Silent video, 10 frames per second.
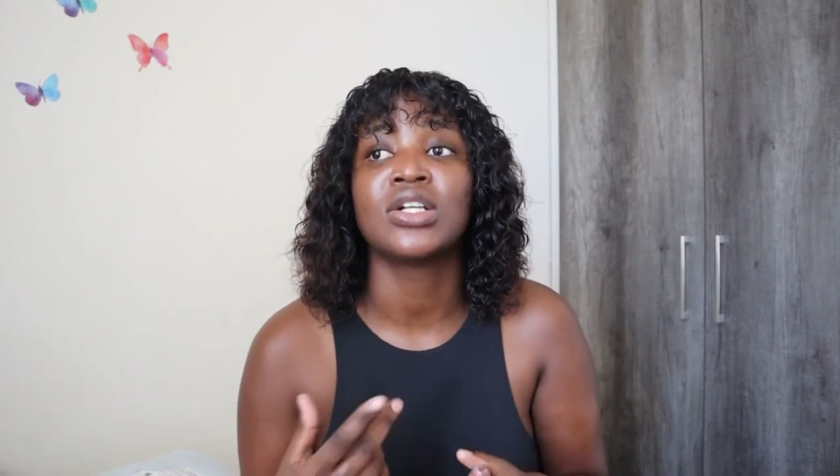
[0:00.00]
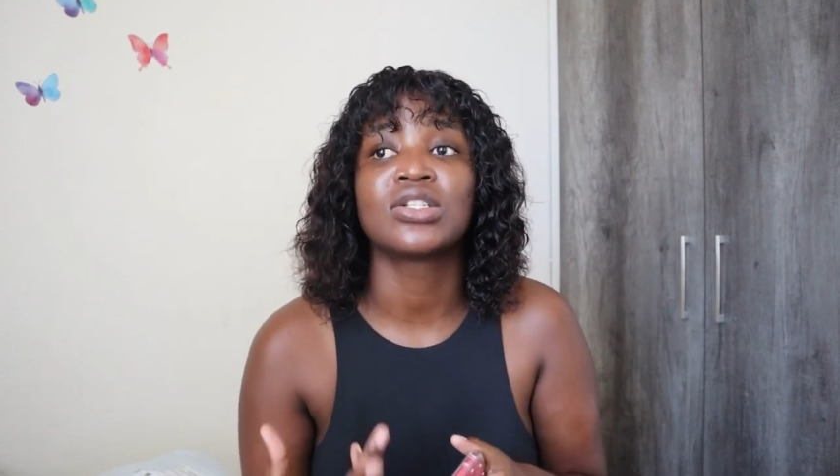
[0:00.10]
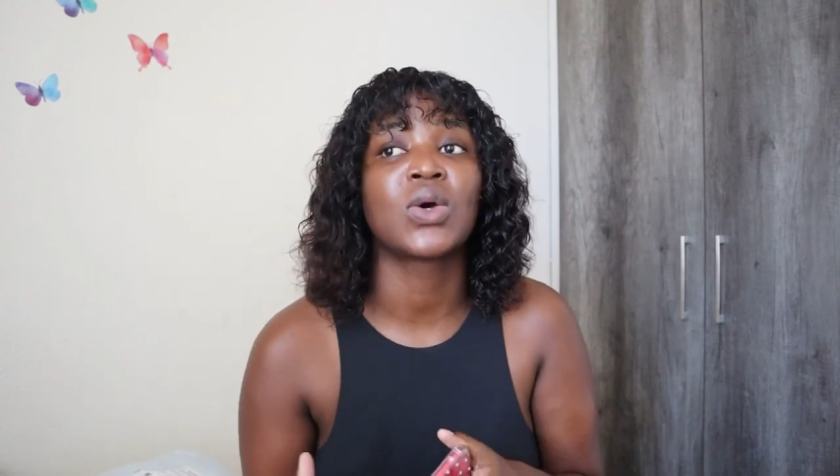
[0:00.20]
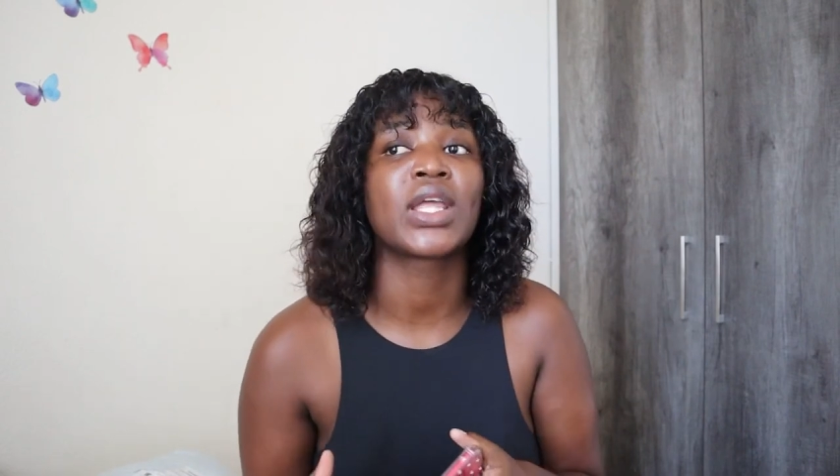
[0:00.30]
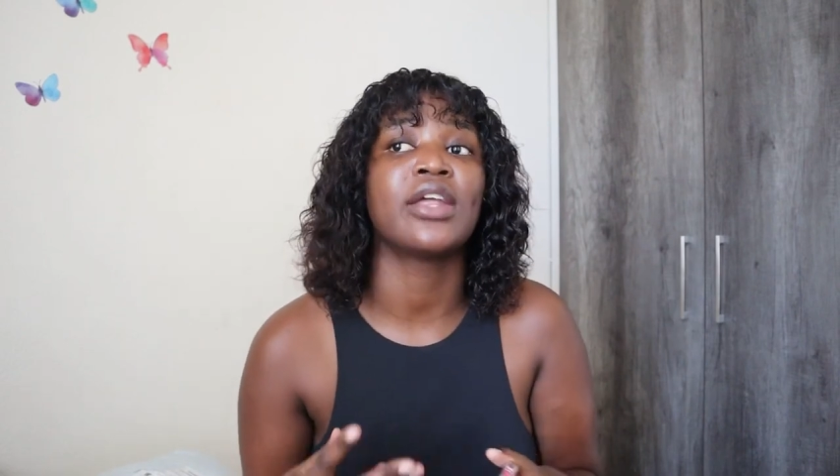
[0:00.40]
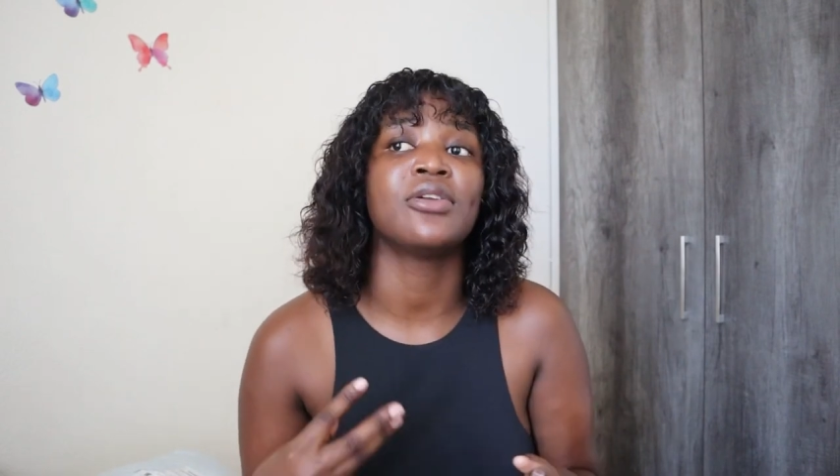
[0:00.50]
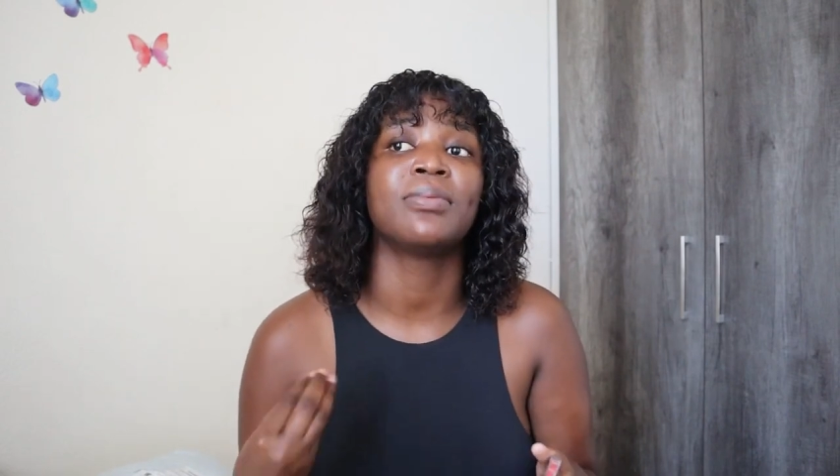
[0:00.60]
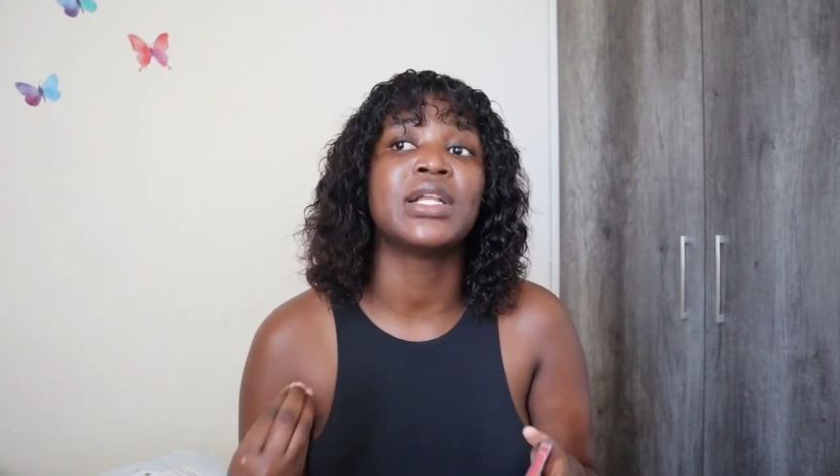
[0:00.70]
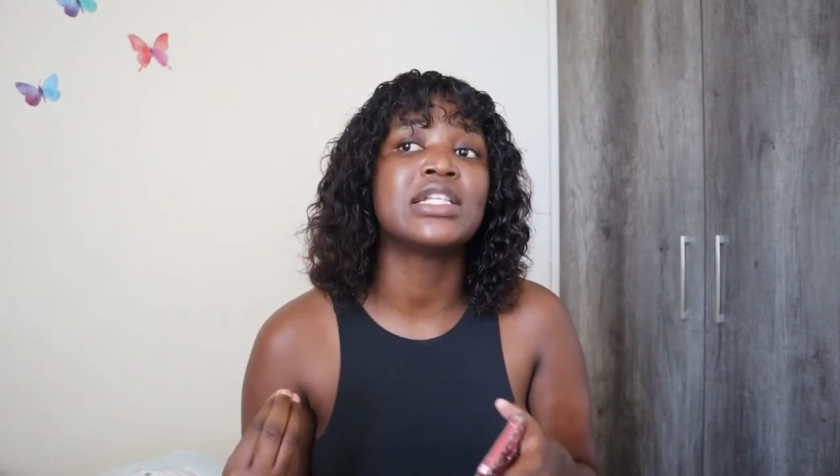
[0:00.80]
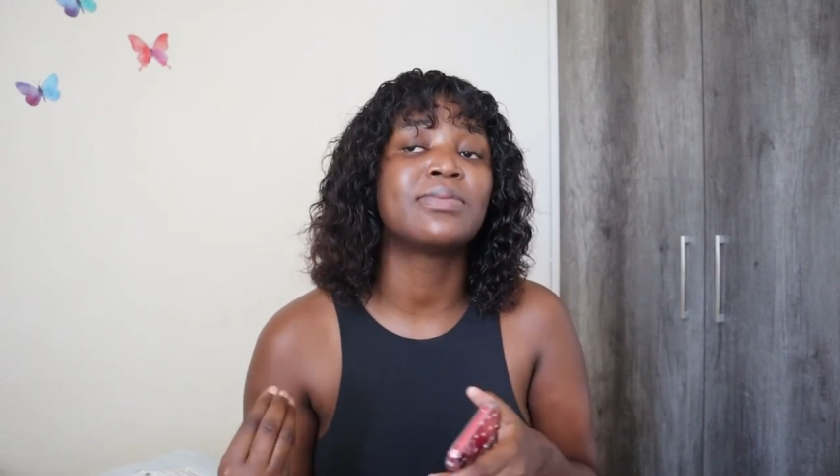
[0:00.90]
so can you
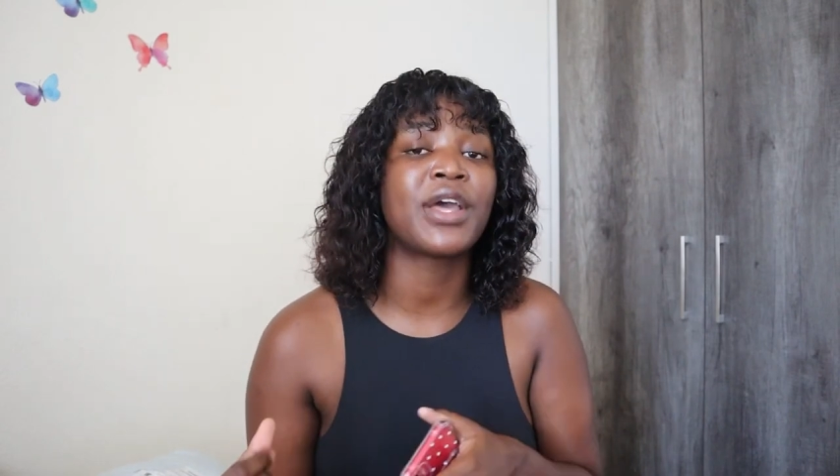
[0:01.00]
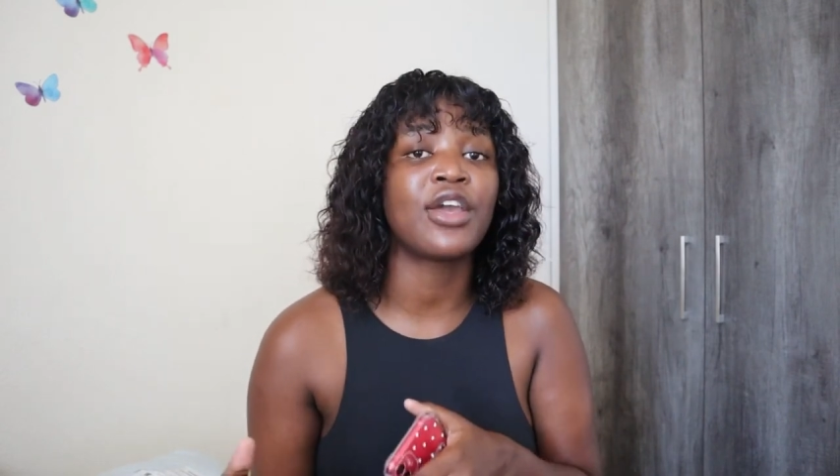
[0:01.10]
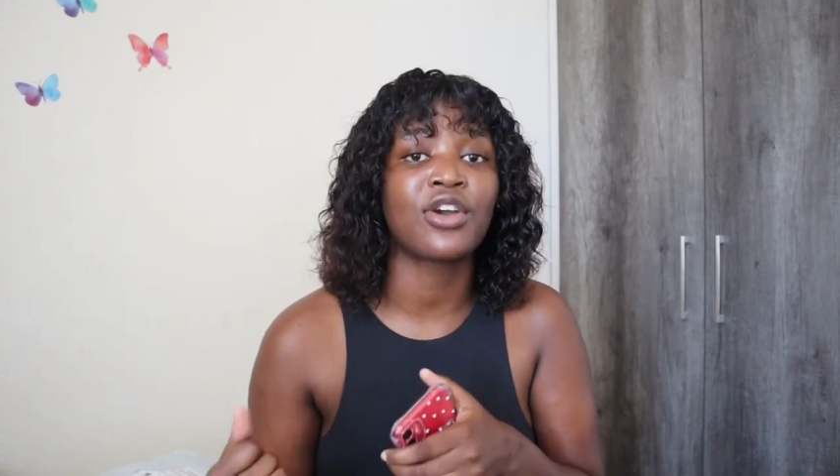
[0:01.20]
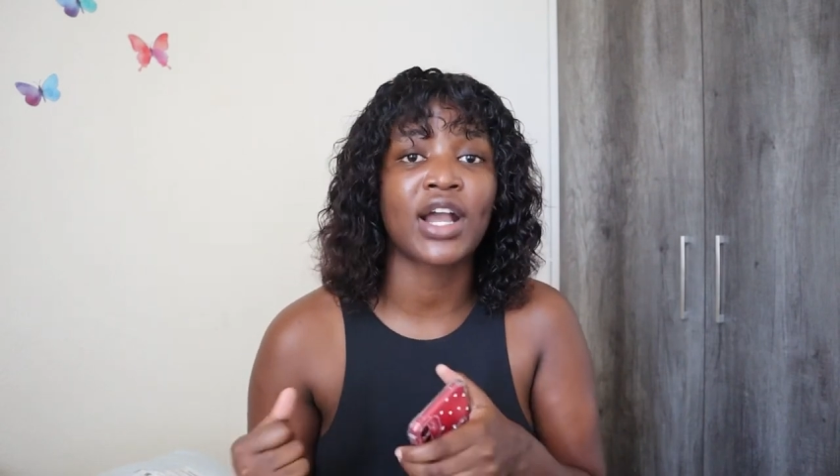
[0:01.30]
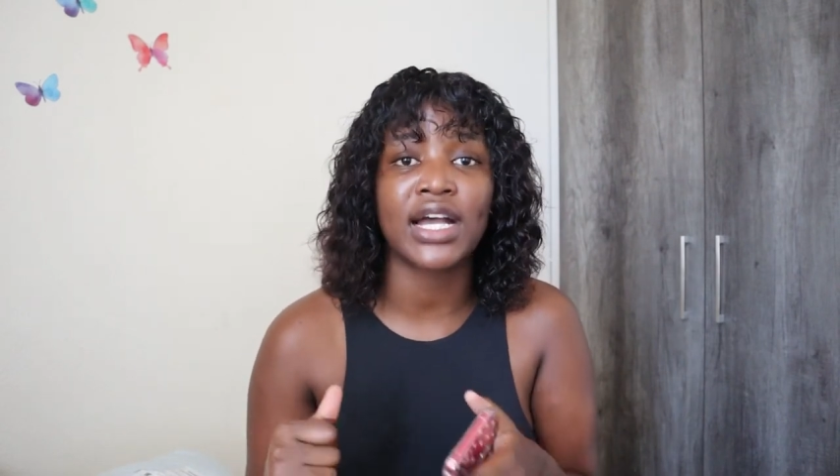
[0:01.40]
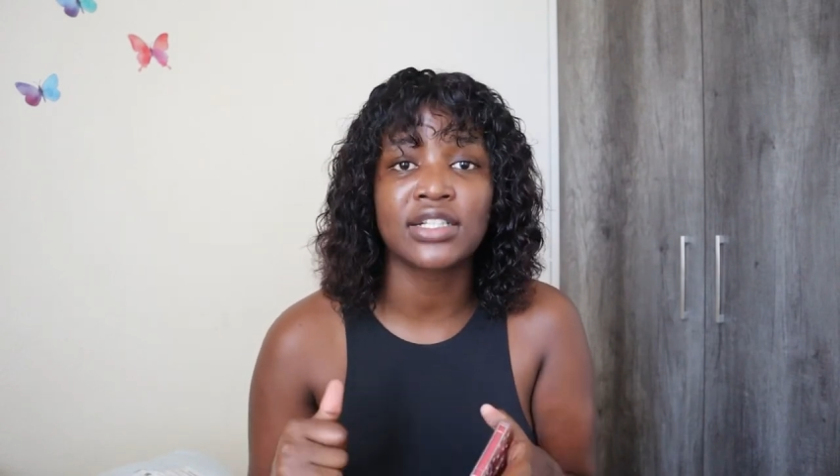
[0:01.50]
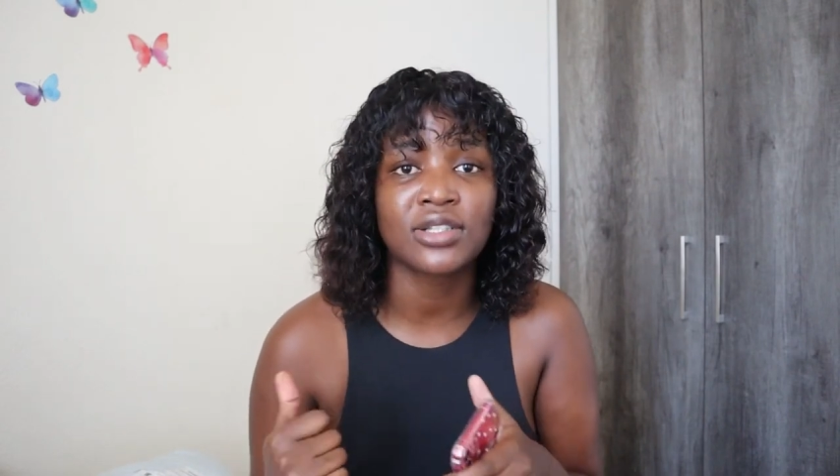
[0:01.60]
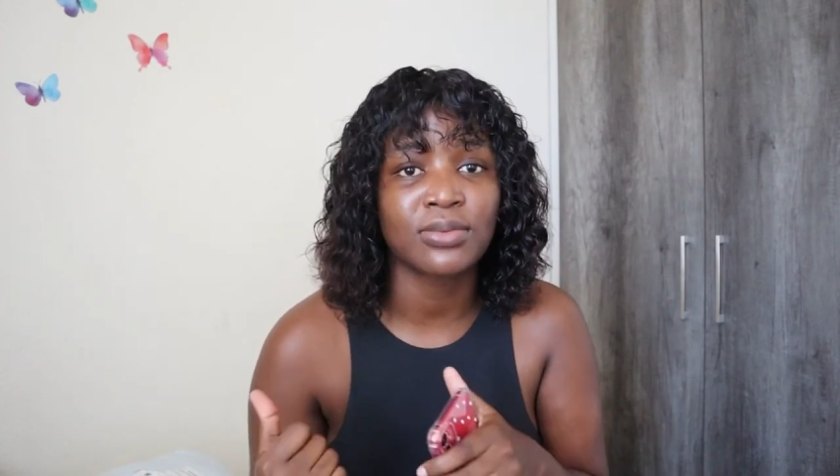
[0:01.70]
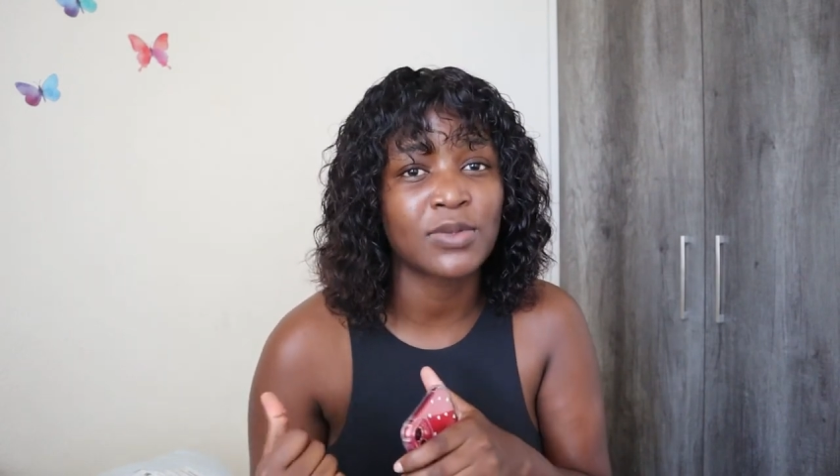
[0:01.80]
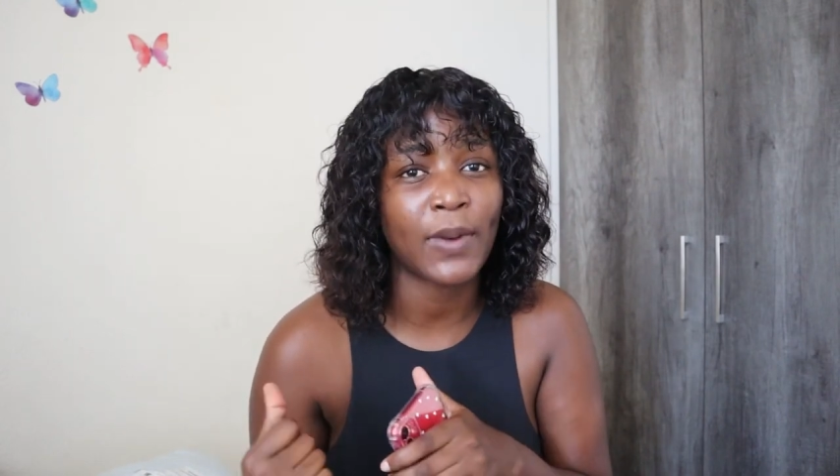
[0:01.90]
please pay your
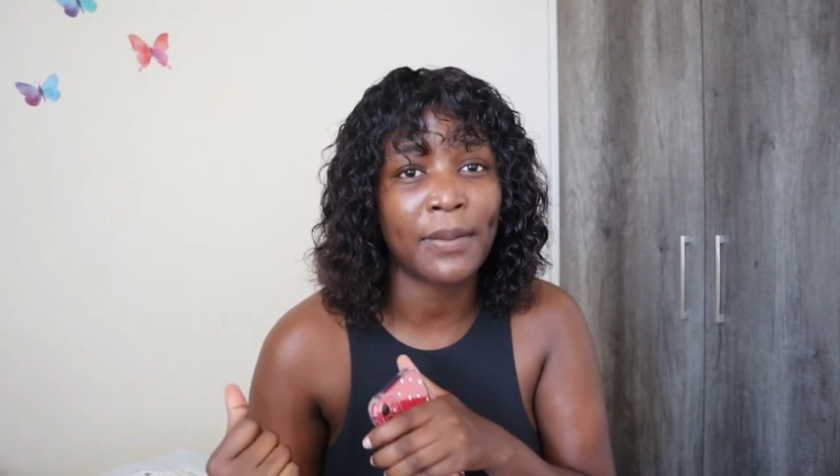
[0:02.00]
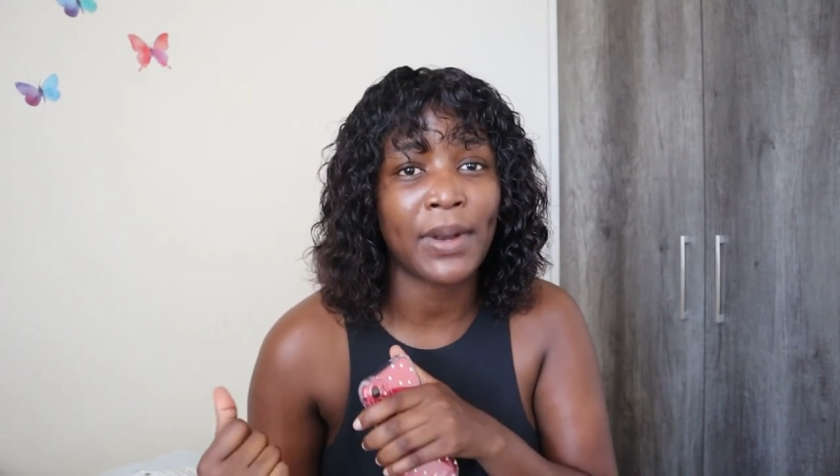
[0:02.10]
customs blah